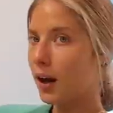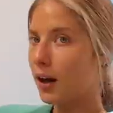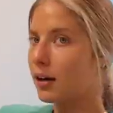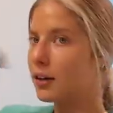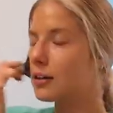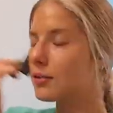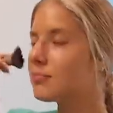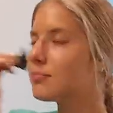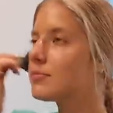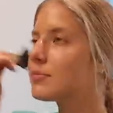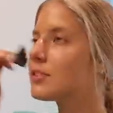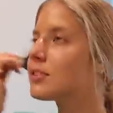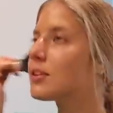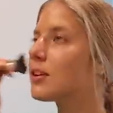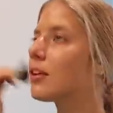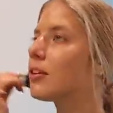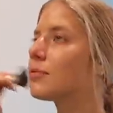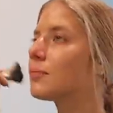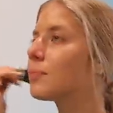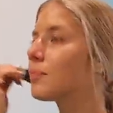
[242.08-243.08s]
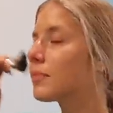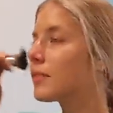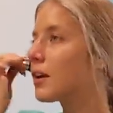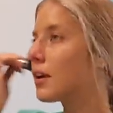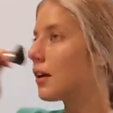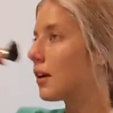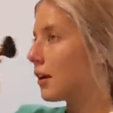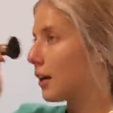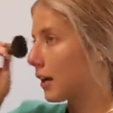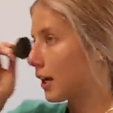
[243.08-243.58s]
are. So
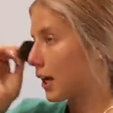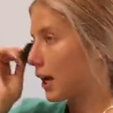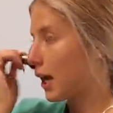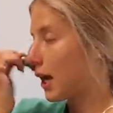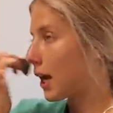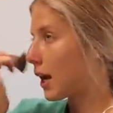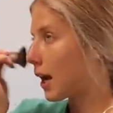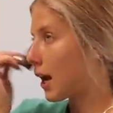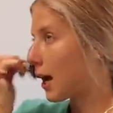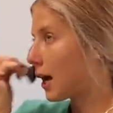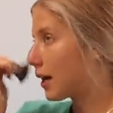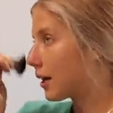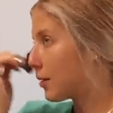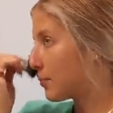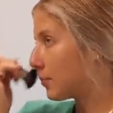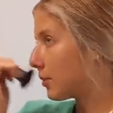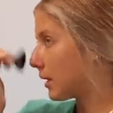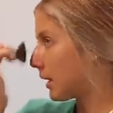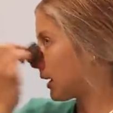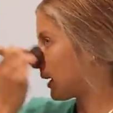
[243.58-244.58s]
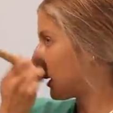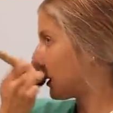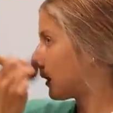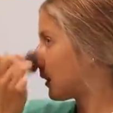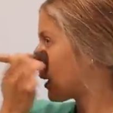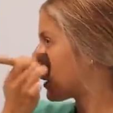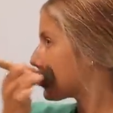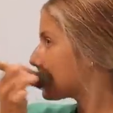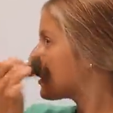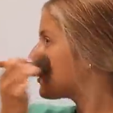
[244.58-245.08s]
cannot complain,
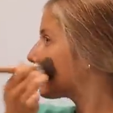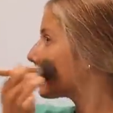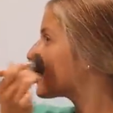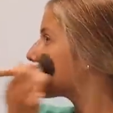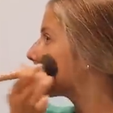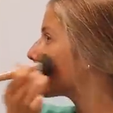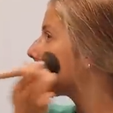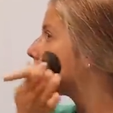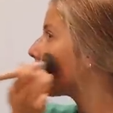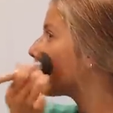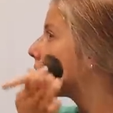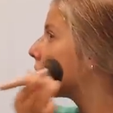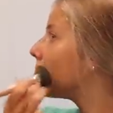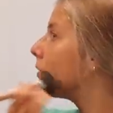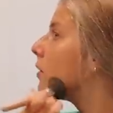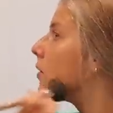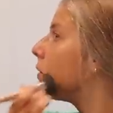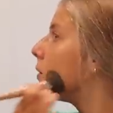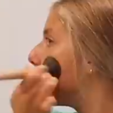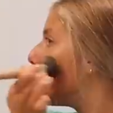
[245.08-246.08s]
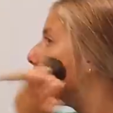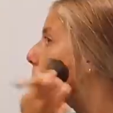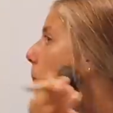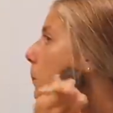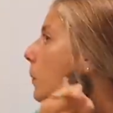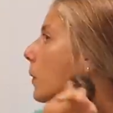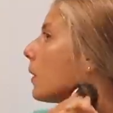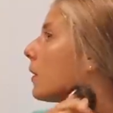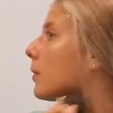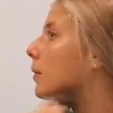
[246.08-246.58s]
that's for sure.
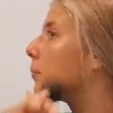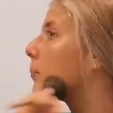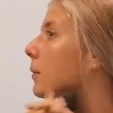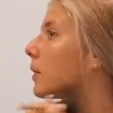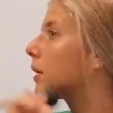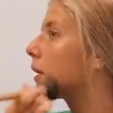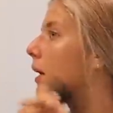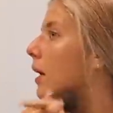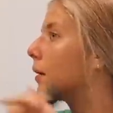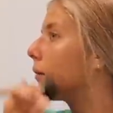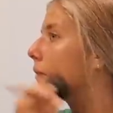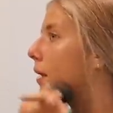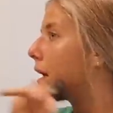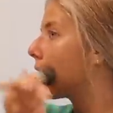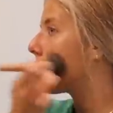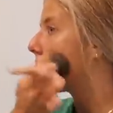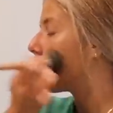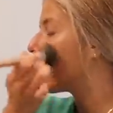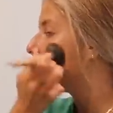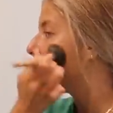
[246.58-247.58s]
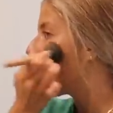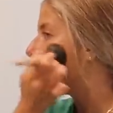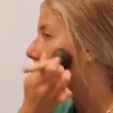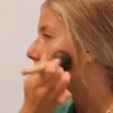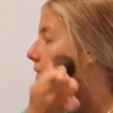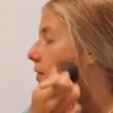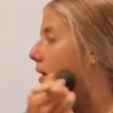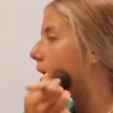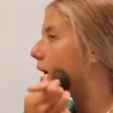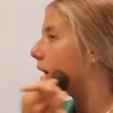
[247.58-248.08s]
But I'm gonna get ready
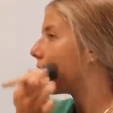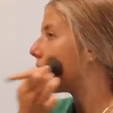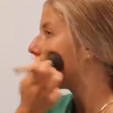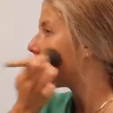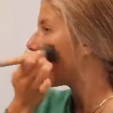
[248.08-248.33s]
and then